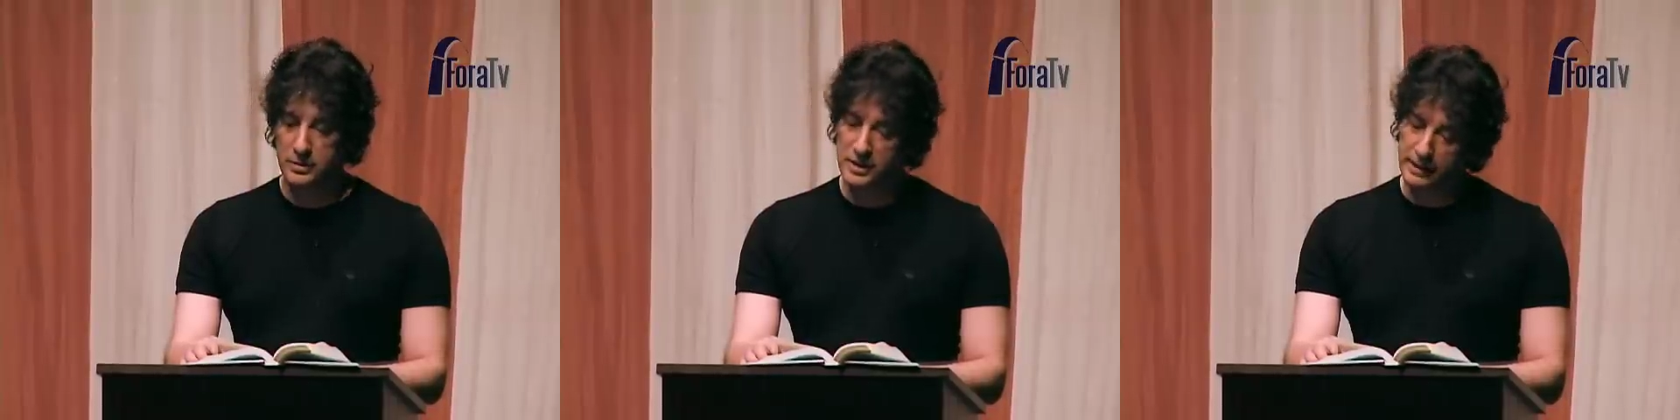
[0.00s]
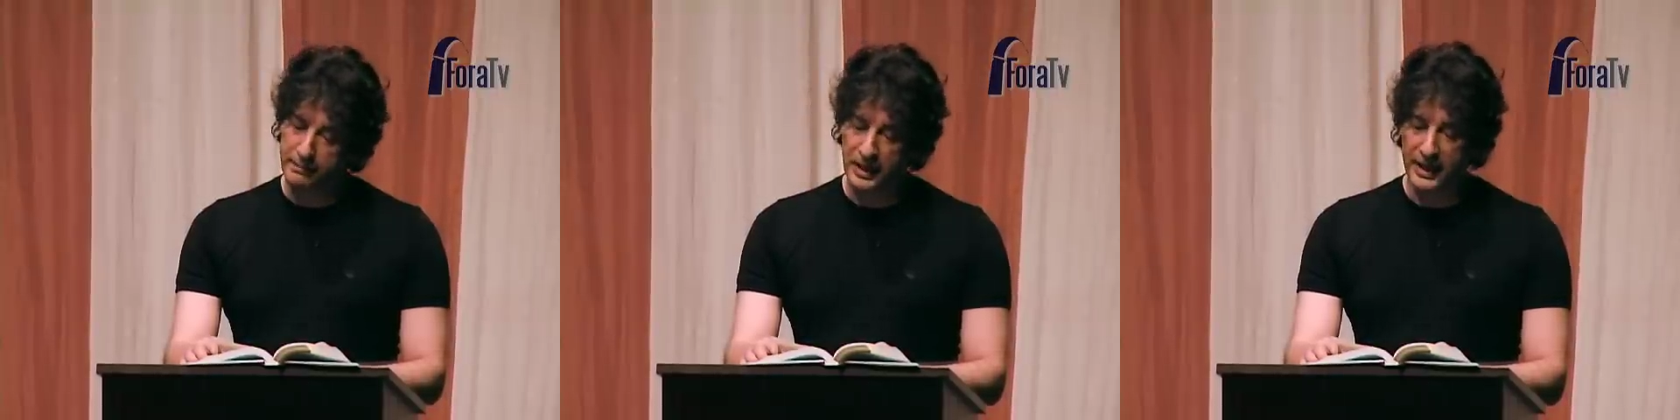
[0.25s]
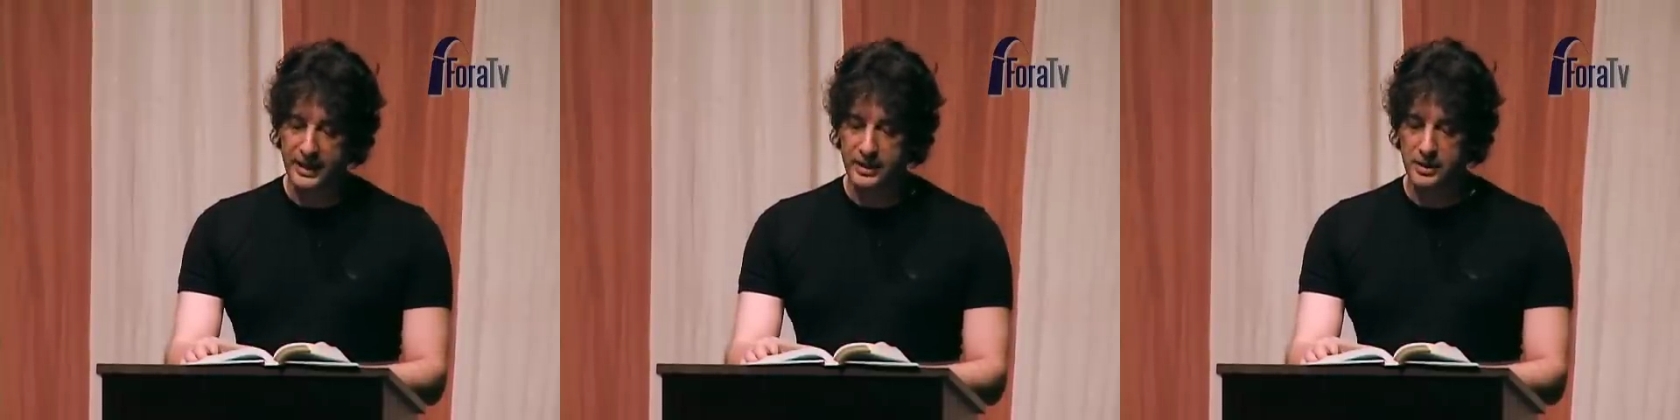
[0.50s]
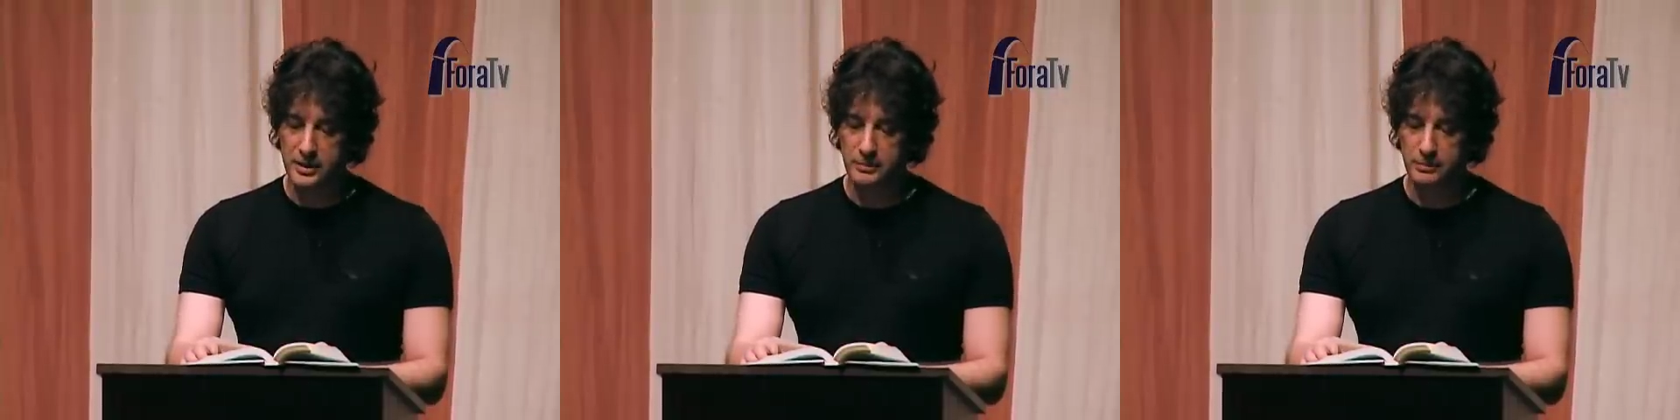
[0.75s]
Say
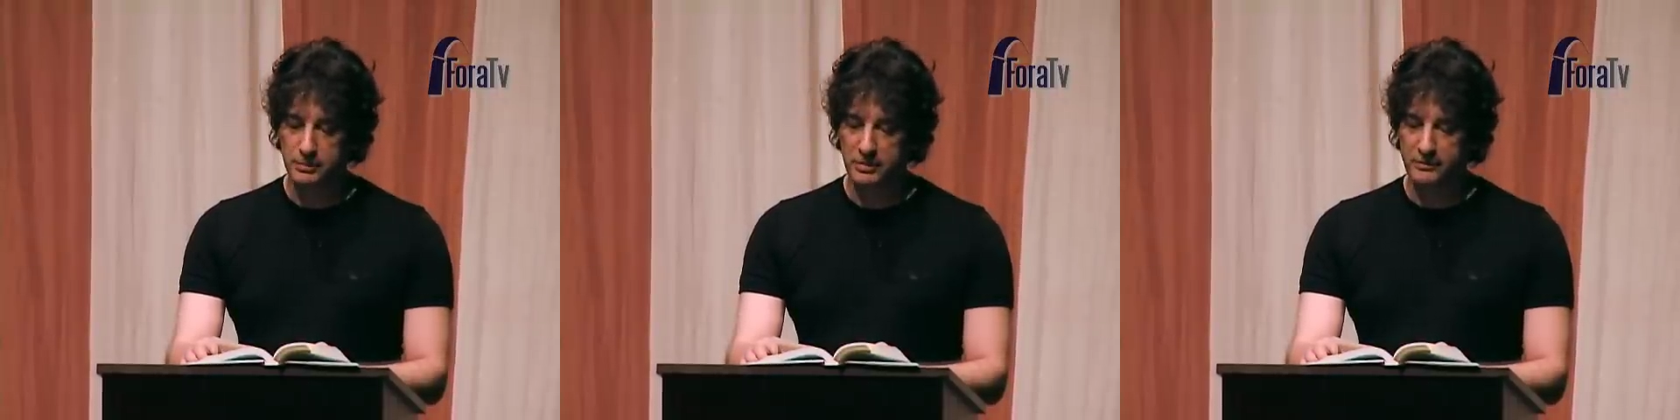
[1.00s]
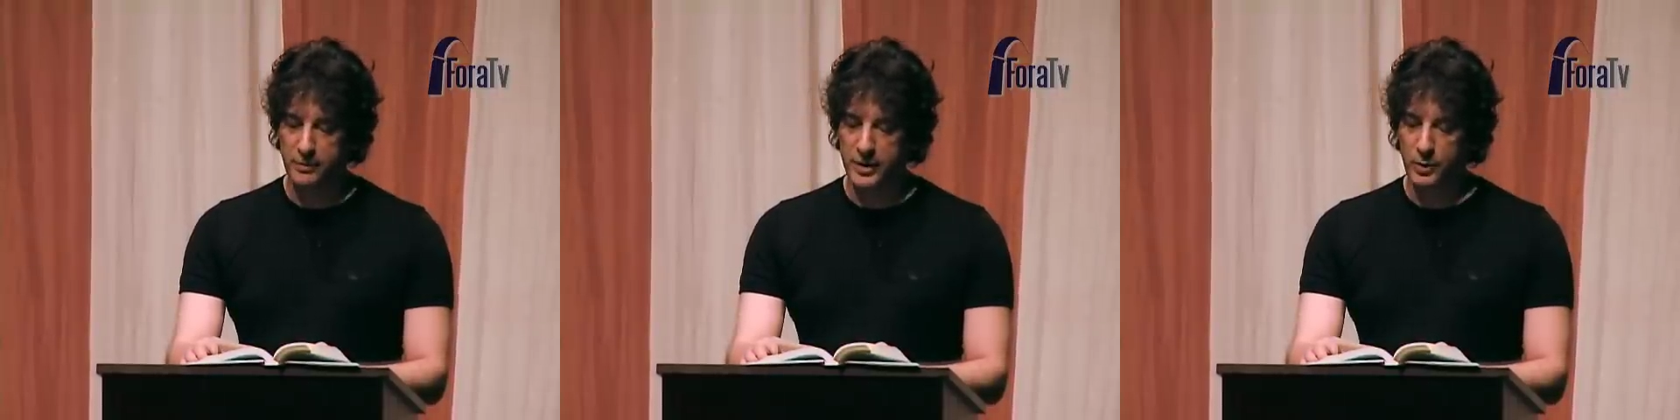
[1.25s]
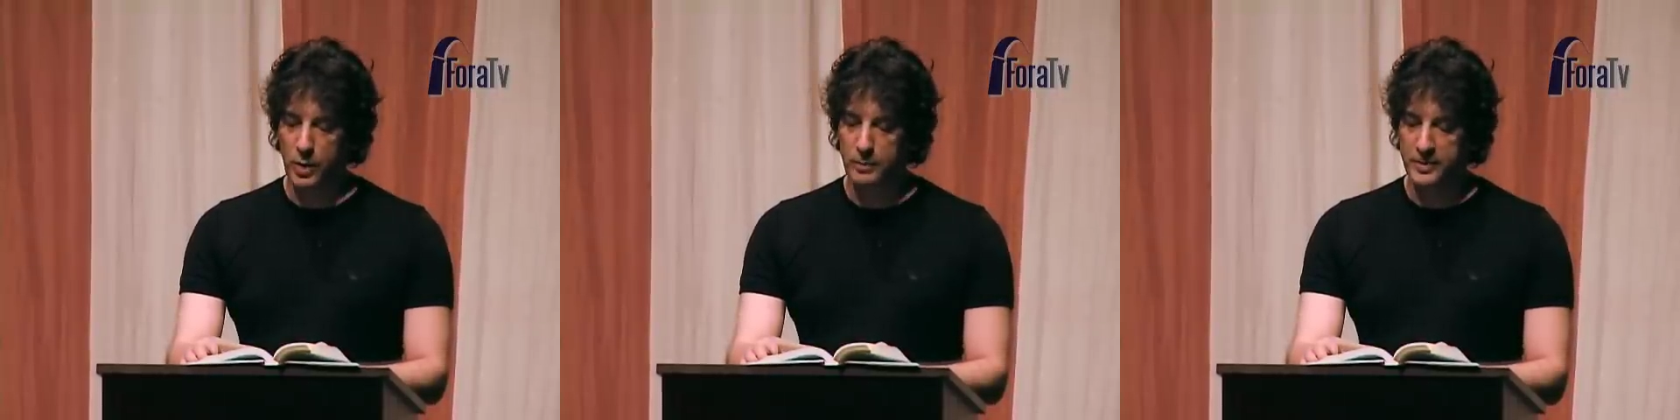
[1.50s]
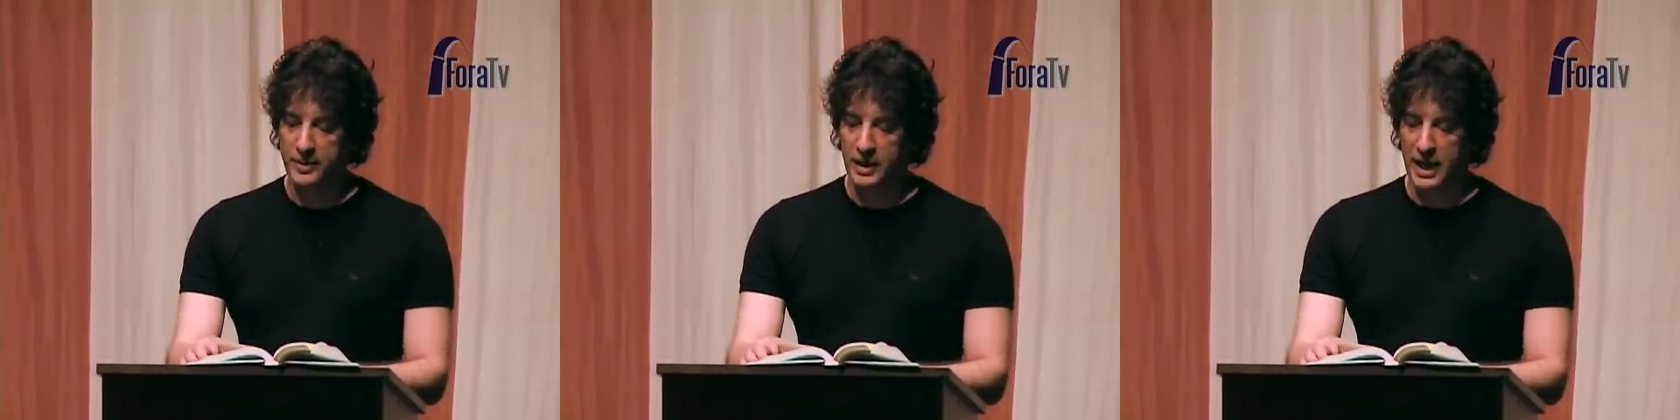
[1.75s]
please before you
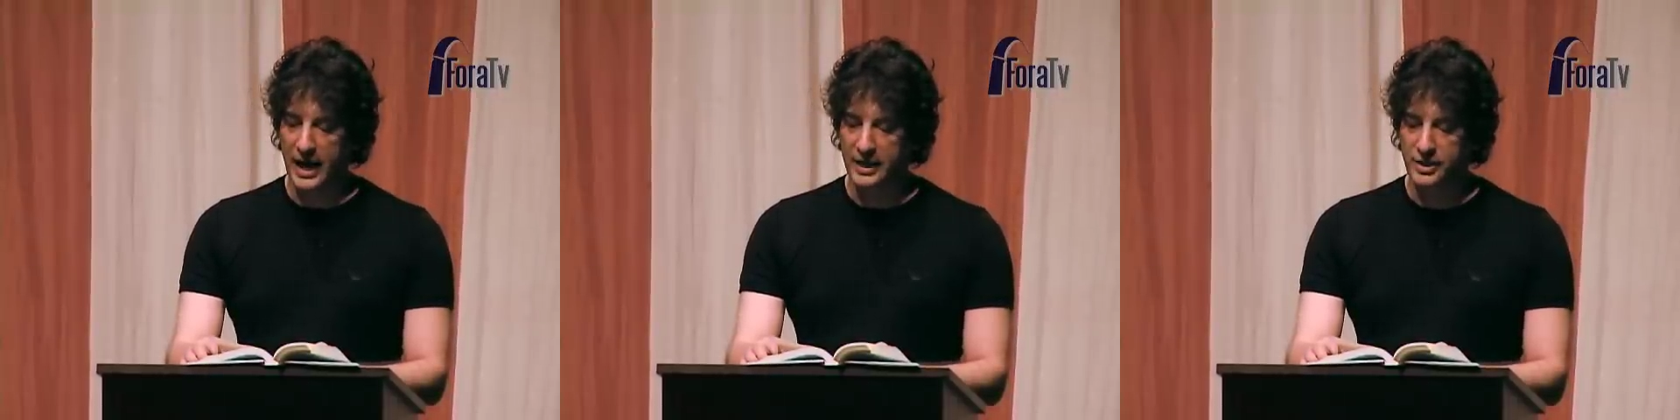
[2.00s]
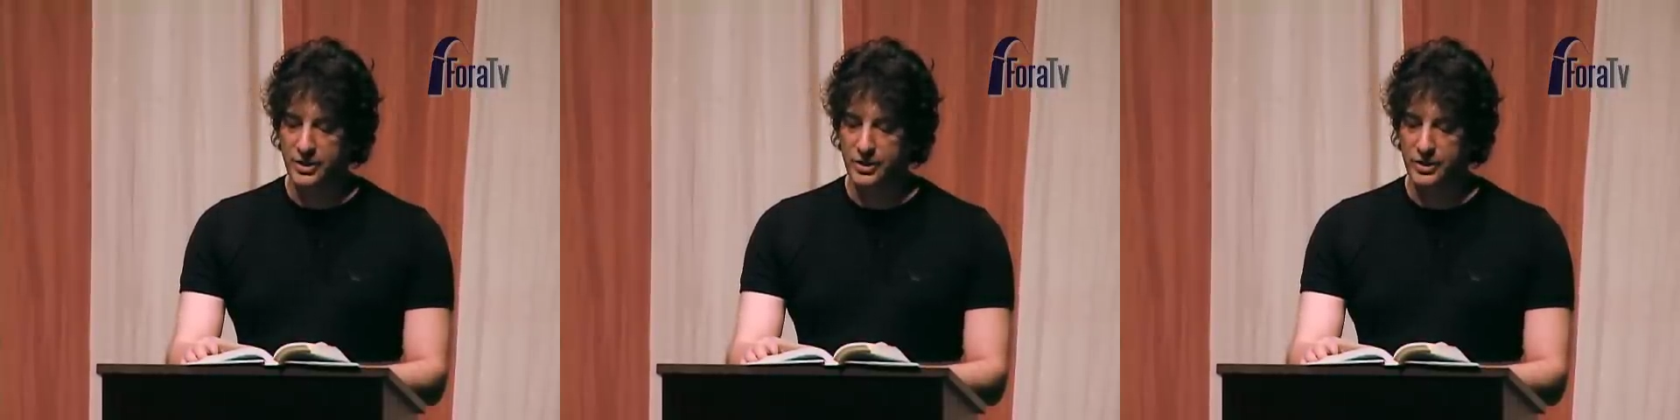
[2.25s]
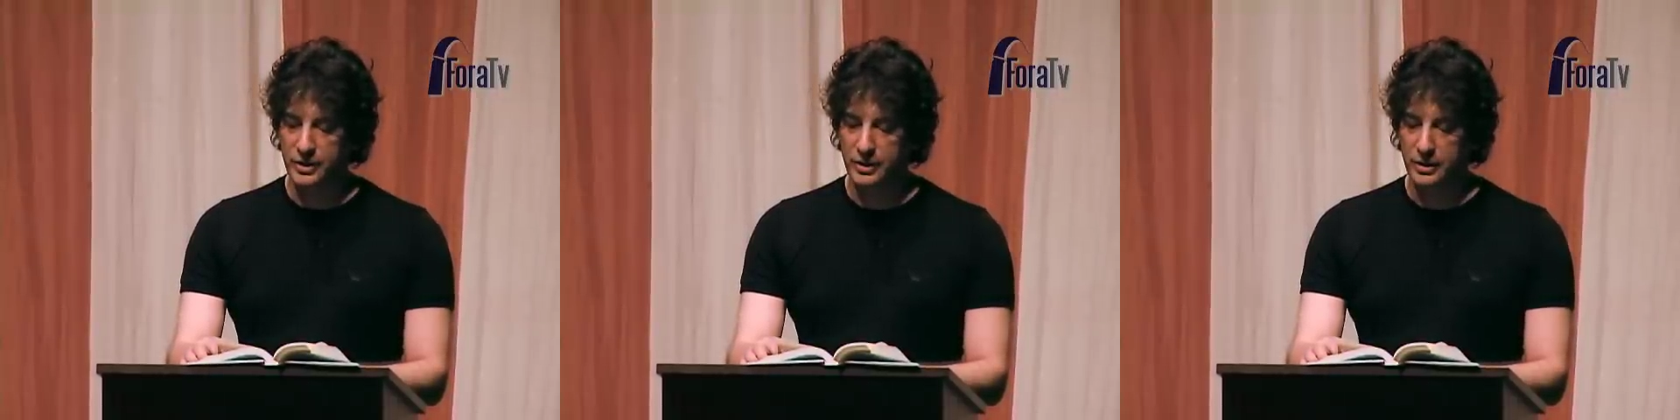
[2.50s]
open the latch.